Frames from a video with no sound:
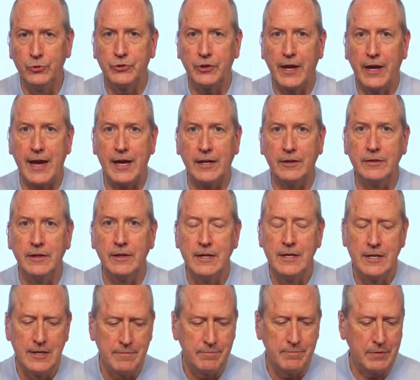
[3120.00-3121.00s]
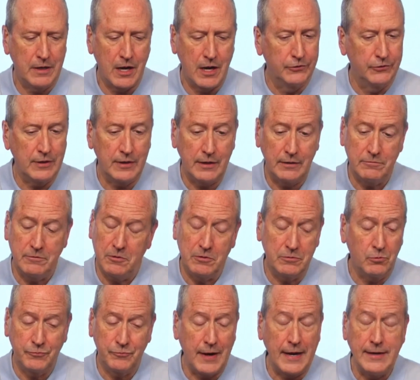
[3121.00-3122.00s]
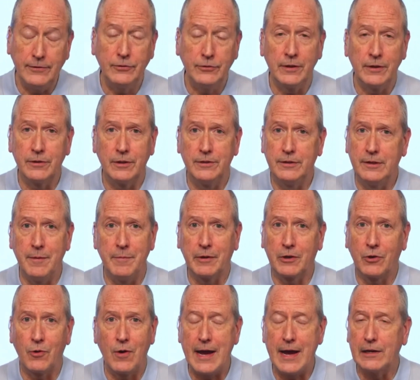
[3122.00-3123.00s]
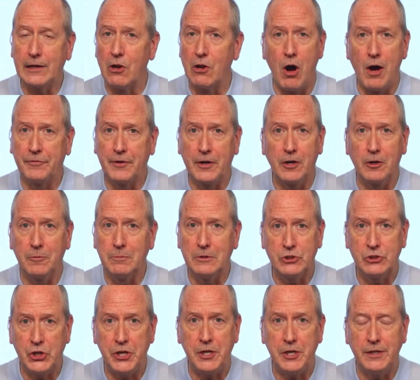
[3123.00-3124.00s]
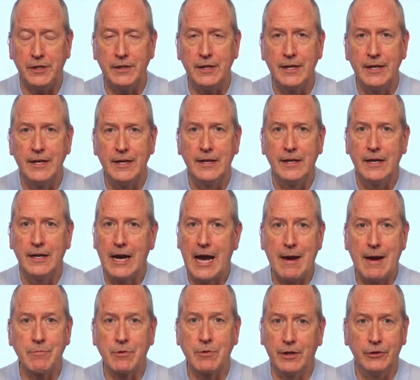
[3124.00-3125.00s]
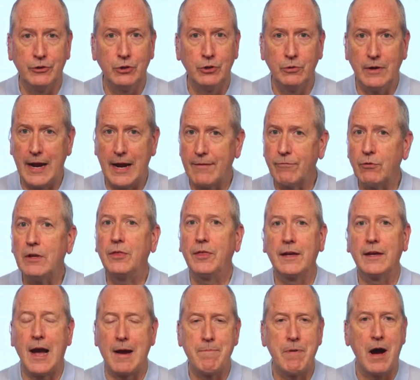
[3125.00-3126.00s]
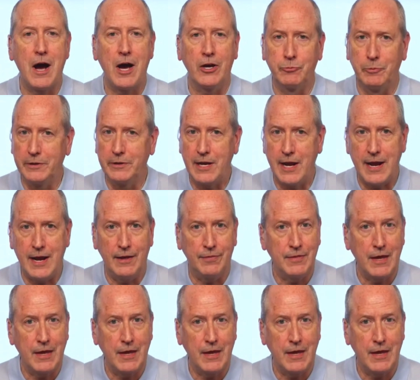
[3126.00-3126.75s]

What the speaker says: and because facing the Democrat lawfare machine, I'm going to do everything I possibly can.